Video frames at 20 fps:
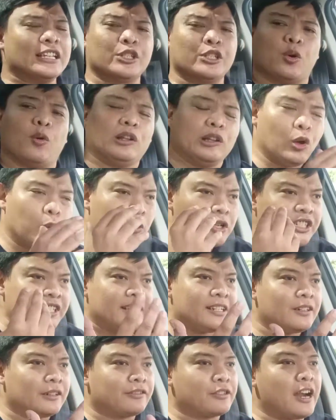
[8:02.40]
So a lower
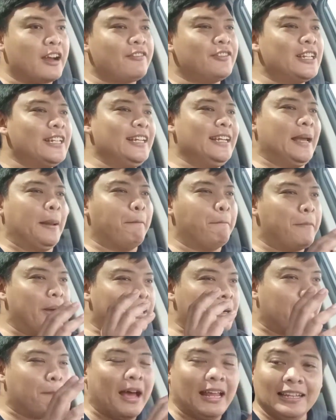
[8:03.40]
center of gravity and
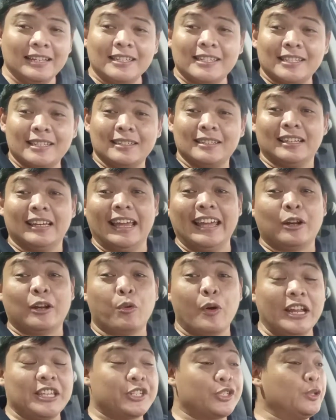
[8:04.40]
better balance
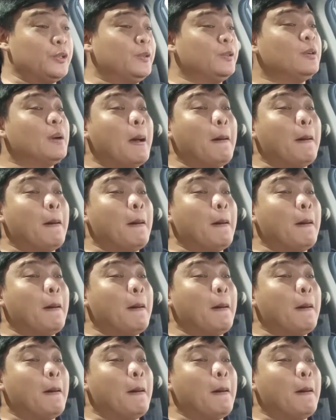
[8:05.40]
equates to